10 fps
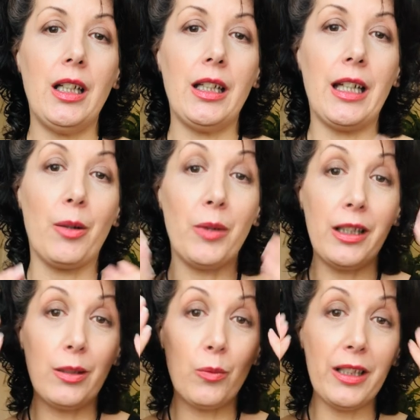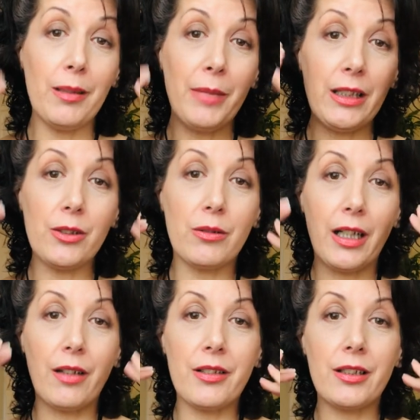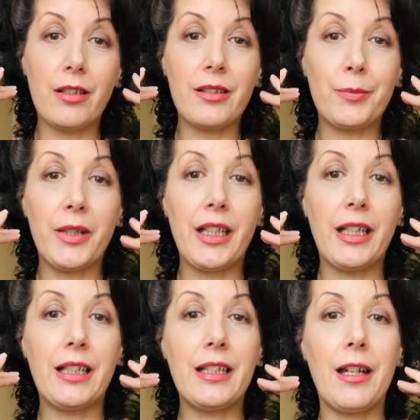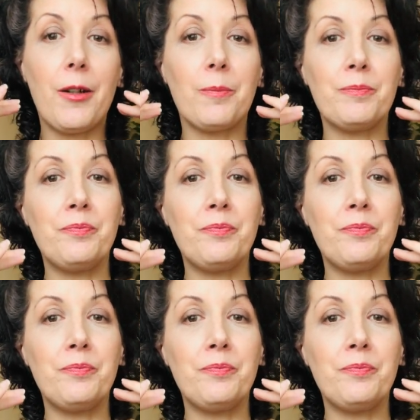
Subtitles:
yeah, when the mental health starts breaking down,